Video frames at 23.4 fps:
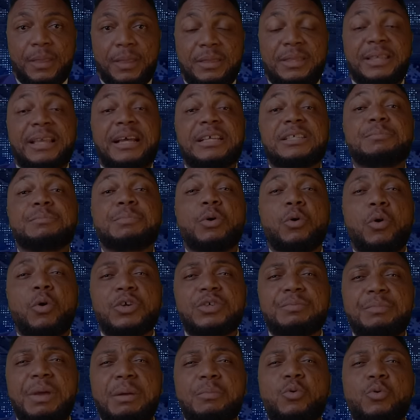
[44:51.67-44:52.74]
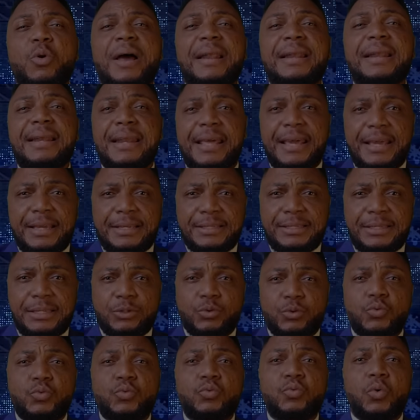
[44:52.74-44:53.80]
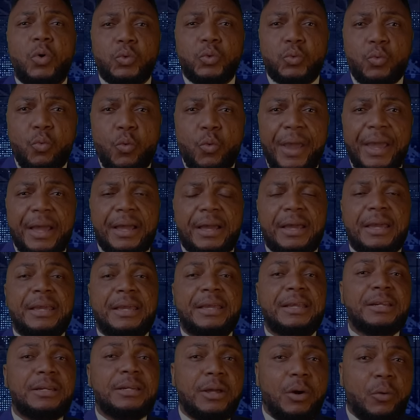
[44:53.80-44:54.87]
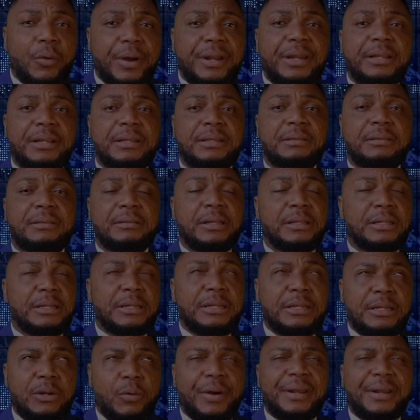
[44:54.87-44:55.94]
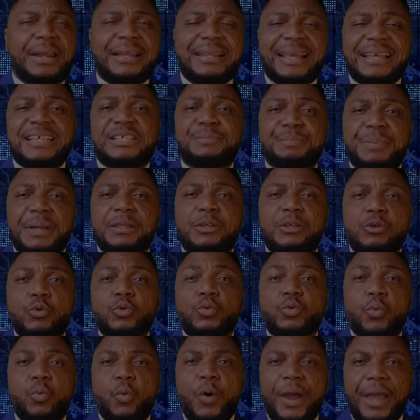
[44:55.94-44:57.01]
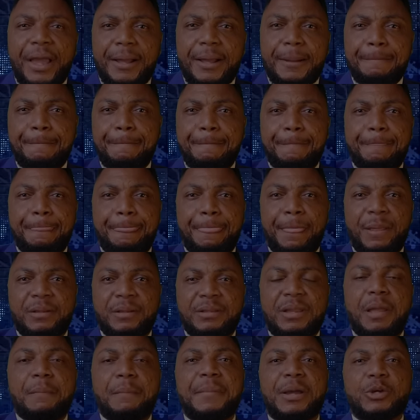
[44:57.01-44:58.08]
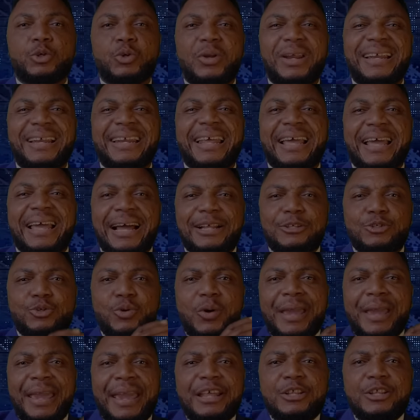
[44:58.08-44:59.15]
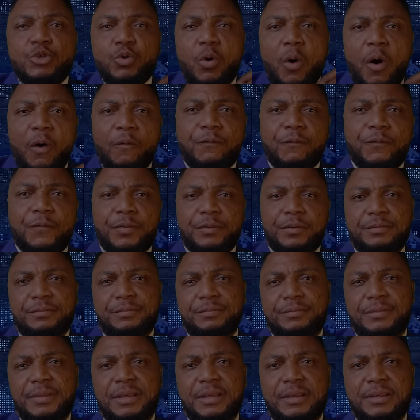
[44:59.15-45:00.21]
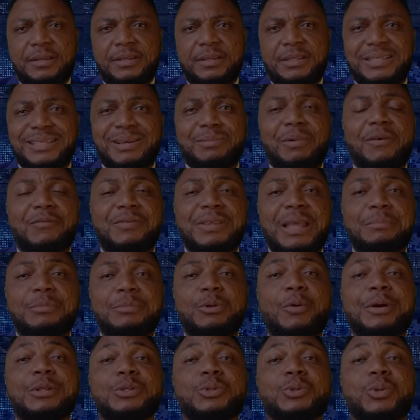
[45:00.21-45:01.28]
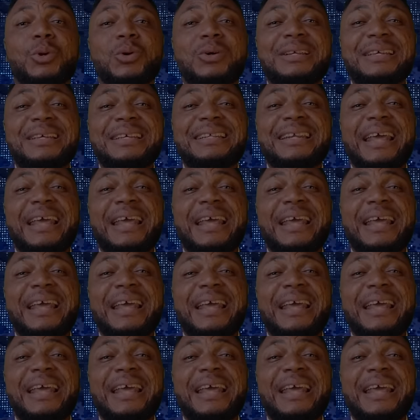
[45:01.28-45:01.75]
just because maybe you are lazy to not work in the way they, in the way that they're expecting you to work. They make sure that they cut your hands off. Some of them, they were thrown in